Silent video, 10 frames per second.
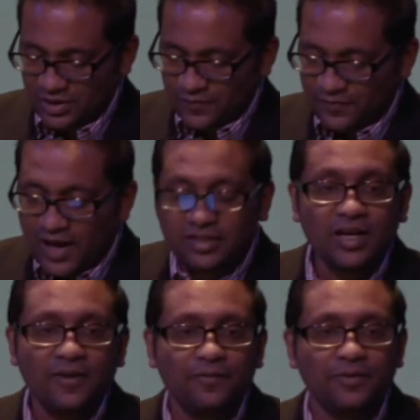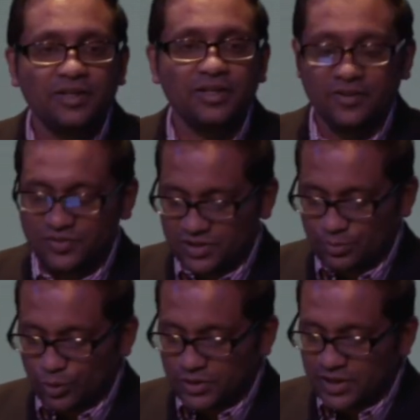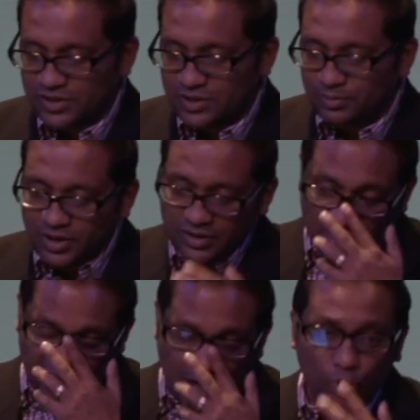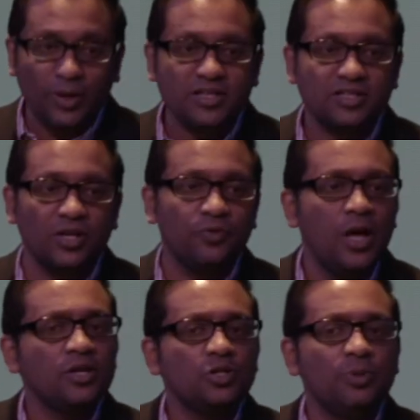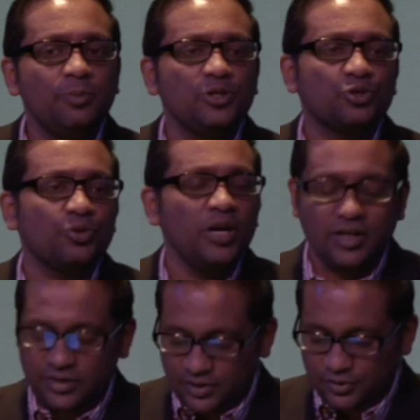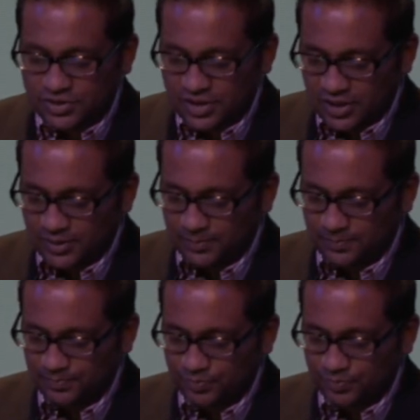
The fact that I forgive someone doesn't mean that I allow myself to be betrayed another time